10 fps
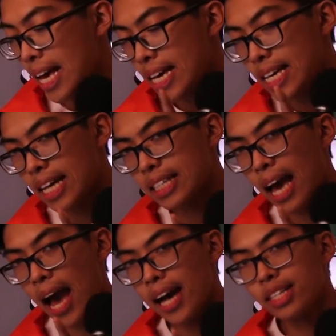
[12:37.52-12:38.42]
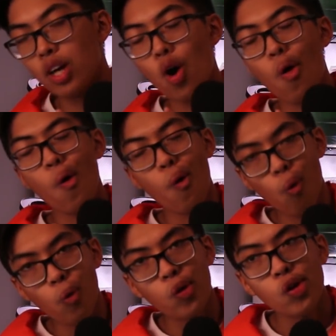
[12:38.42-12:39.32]
Yet as a
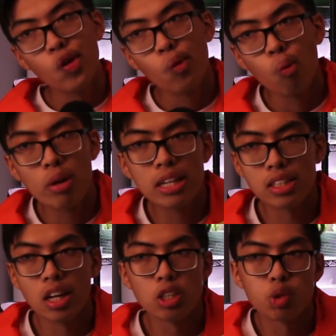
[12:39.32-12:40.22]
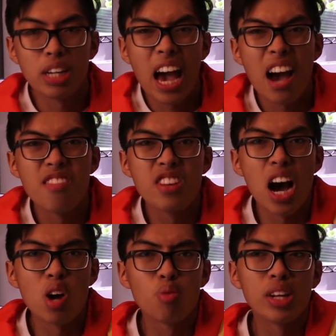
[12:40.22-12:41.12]
whole, we as a country have
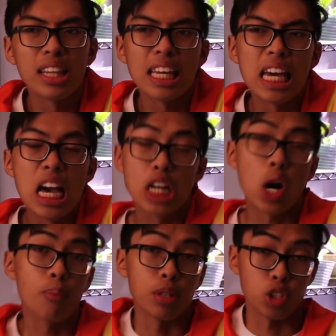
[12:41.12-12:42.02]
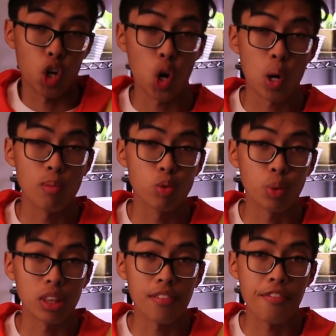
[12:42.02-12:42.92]
not really come to terms
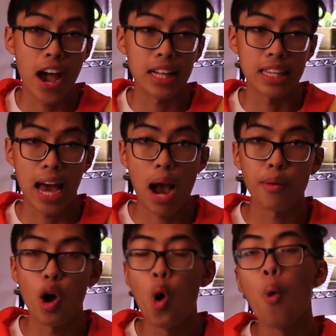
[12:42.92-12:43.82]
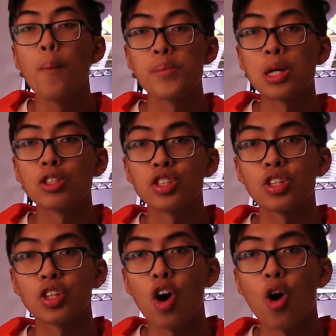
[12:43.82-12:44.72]
with the fact that our own
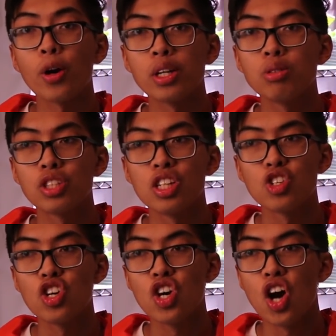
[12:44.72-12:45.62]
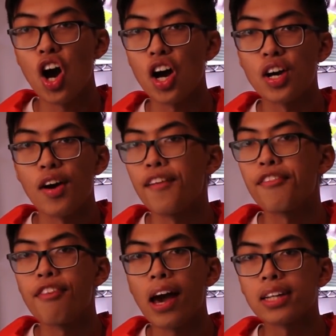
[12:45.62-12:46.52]
personal car usage
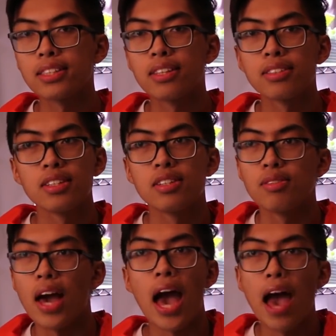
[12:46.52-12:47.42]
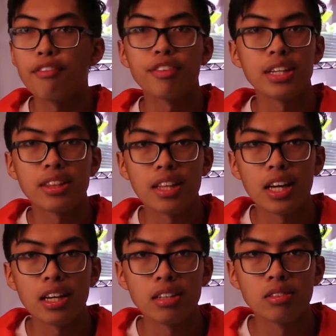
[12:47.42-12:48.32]
affects
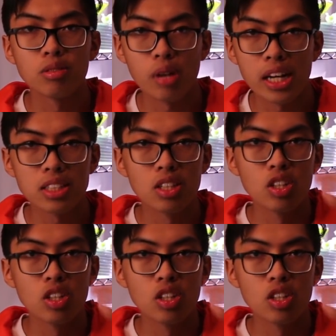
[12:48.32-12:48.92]
everything, right?